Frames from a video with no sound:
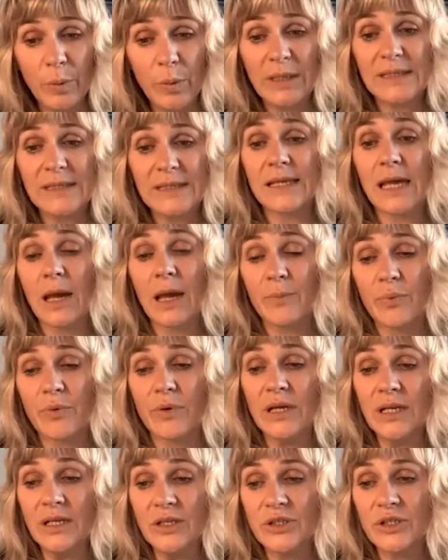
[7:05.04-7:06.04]
points are
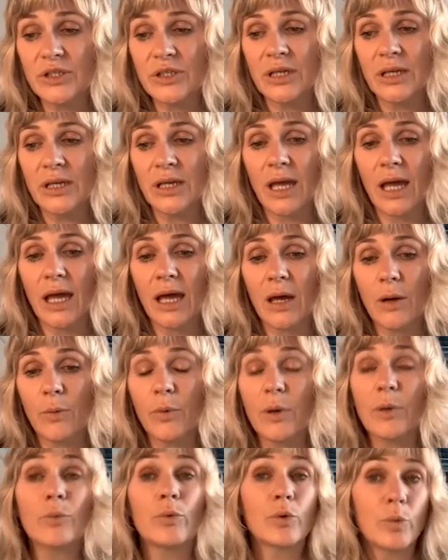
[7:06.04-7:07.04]
breached,
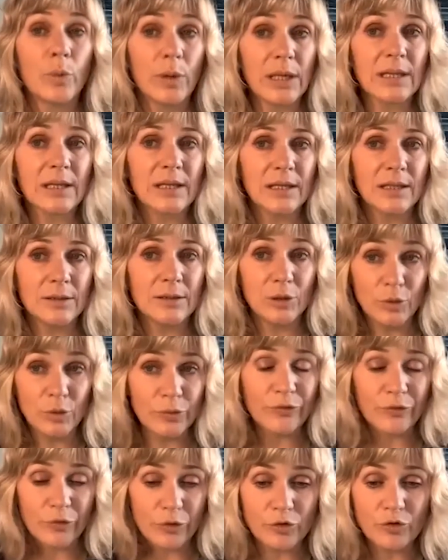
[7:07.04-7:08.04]
we will quickly
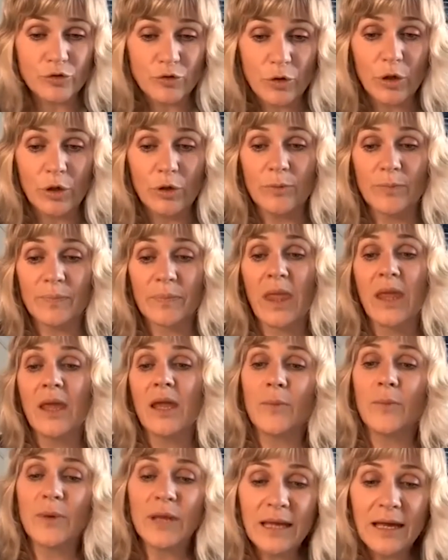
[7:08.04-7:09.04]
lose control.
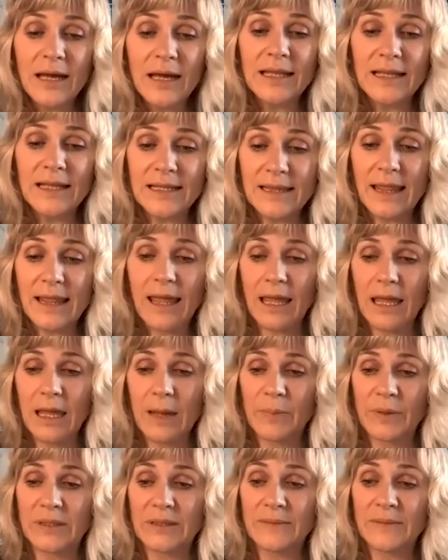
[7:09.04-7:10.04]
And we can't let that
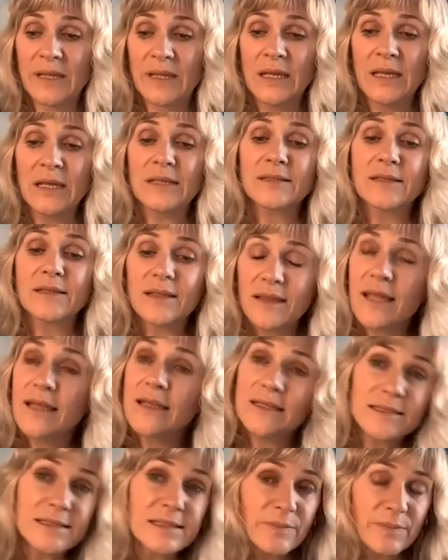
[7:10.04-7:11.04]
happen. So that
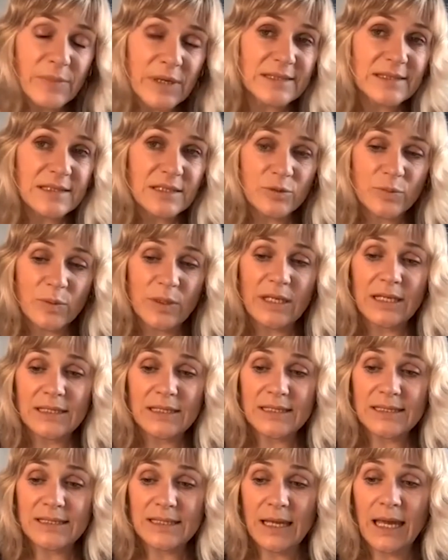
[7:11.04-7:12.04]
is the message we need
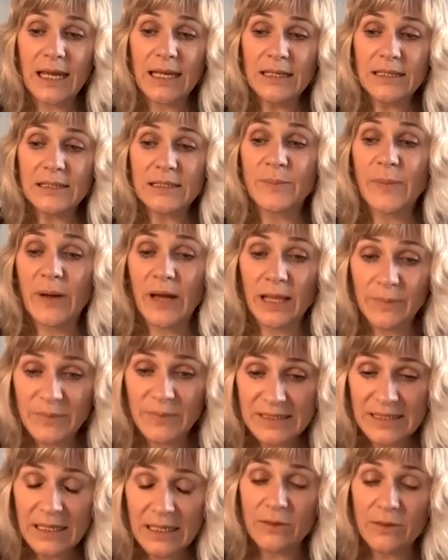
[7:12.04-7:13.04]
to take to
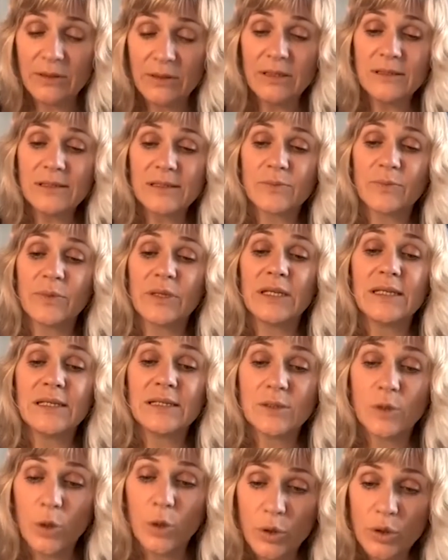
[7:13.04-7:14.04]
parliamentarians. We
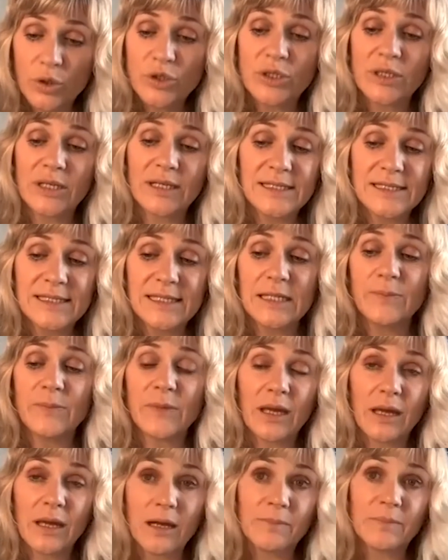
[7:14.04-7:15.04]
need urgent and deep
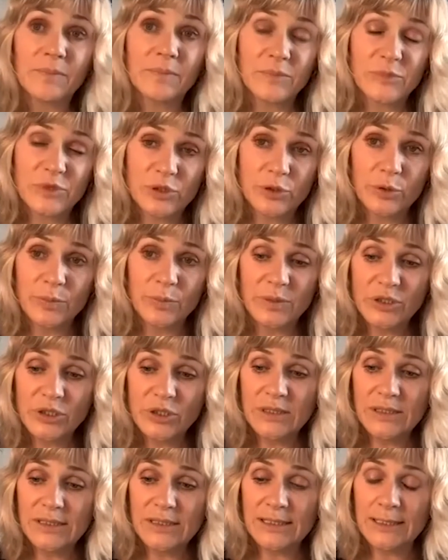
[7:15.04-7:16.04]
cut to
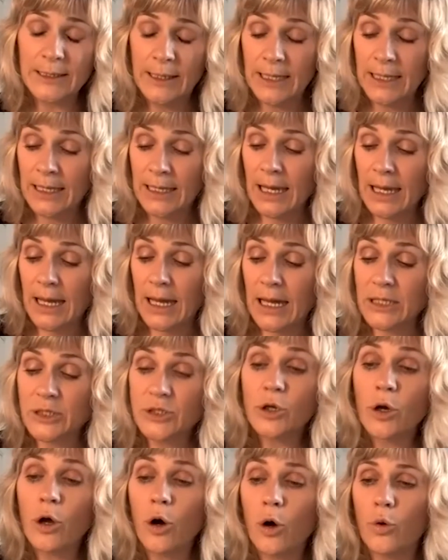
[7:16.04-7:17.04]
emissions
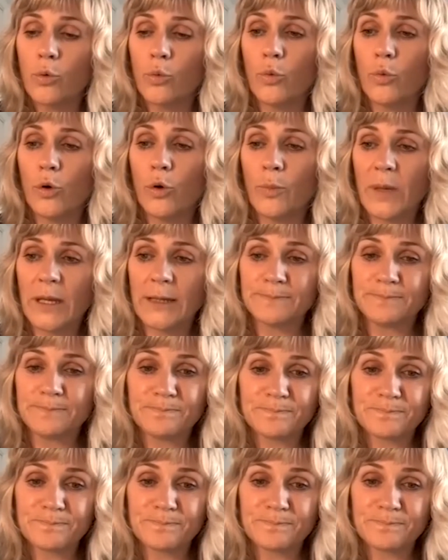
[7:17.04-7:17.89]
to halt warming.